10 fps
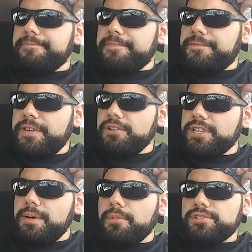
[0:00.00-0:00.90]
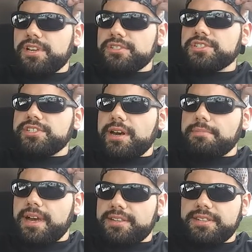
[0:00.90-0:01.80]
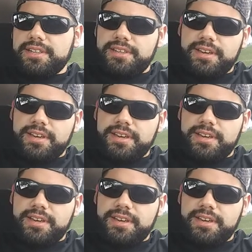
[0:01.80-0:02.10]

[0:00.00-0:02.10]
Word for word: filled up mostly because it's John Moxley.